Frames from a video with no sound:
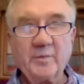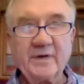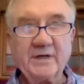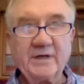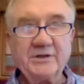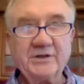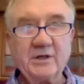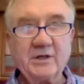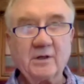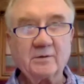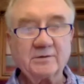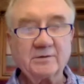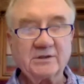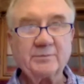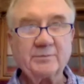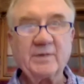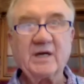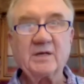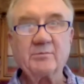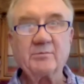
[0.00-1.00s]
means you don't
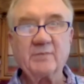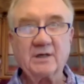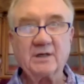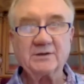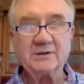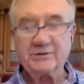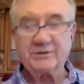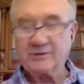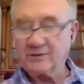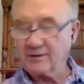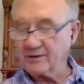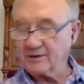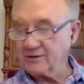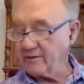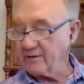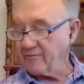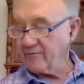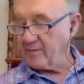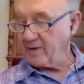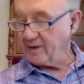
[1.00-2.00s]
spend much, to some of